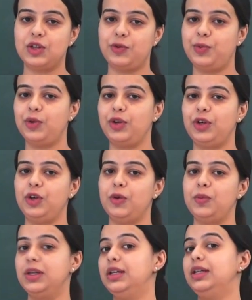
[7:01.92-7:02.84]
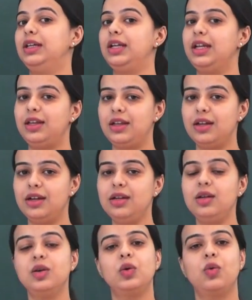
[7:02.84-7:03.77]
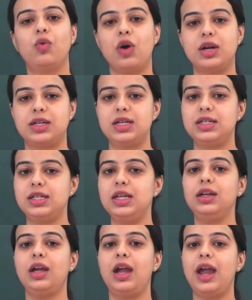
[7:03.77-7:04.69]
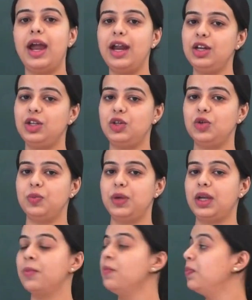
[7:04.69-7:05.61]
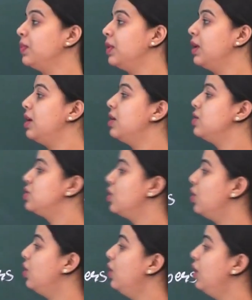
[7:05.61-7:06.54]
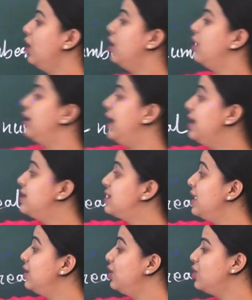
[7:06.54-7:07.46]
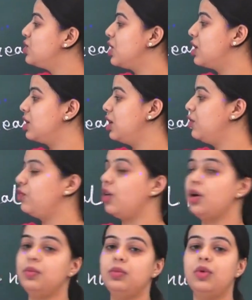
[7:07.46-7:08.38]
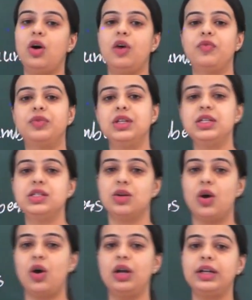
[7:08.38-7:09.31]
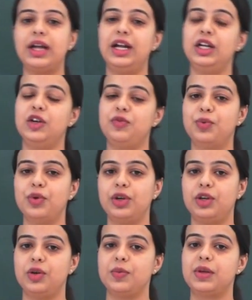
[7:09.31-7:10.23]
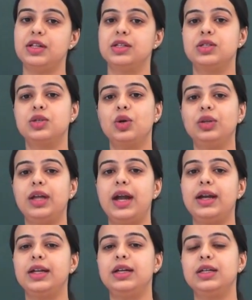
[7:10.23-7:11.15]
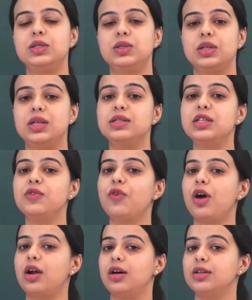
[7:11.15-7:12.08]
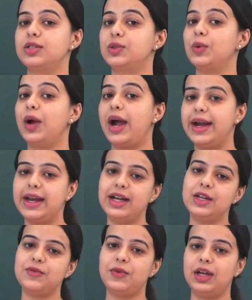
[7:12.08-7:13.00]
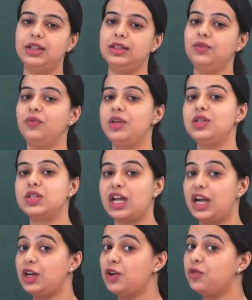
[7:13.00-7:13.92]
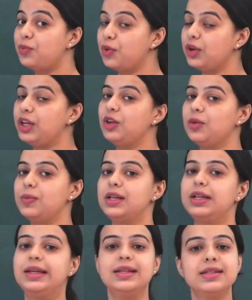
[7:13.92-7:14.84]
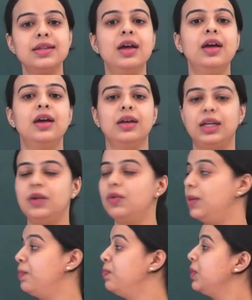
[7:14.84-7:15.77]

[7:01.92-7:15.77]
of polynomial: linear, quadratic and cubic. So, let us see the general form of this all kind of polynomial, so that it is easy for us to identify which kind of polynomial is given.